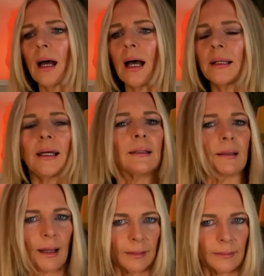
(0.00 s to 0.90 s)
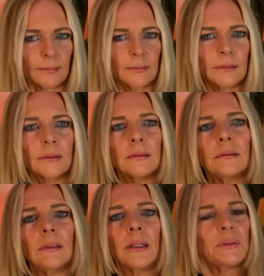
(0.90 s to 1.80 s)
And at night,
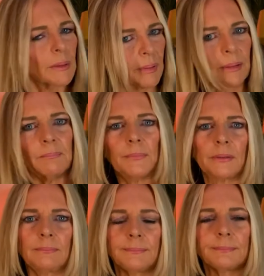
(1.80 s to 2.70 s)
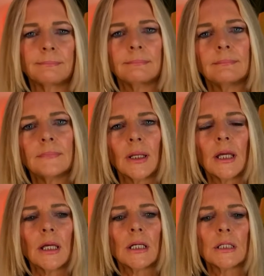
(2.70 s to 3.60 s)
he was a pimp.
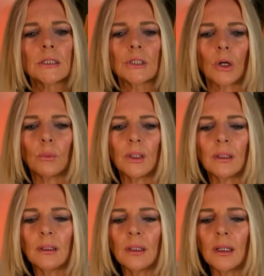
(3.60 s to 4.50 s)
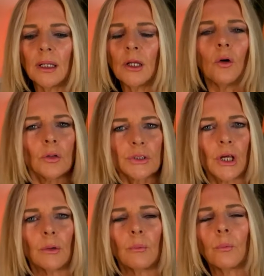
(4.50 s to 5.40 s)
So he
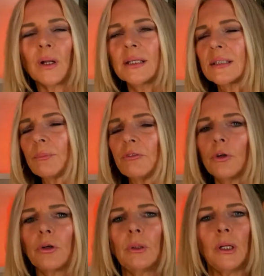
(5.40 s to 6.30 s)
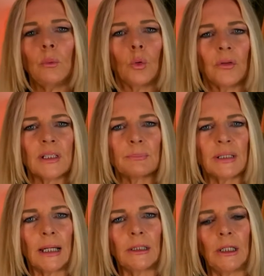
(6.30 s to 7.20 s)
also, when I said before, he, he wore this
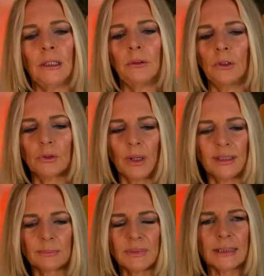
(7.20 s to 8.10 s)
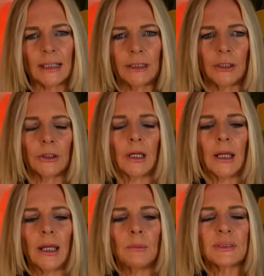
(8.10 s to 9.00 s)
medallion, he used to wear this medallion.
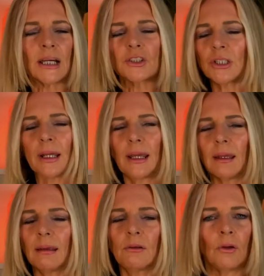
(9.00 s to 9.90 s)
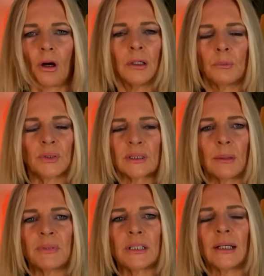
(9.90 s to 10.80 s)
It was actually not, it wasn't a
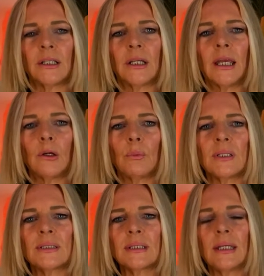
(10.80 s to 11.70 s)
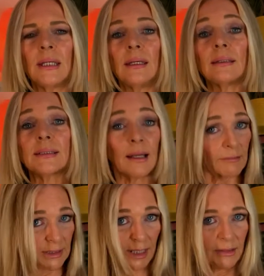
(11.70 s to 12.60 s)
medallion, it was the Star
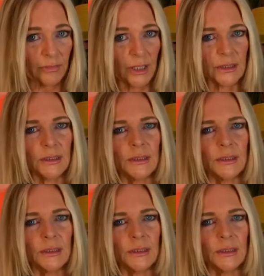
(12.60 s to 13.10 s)
of David.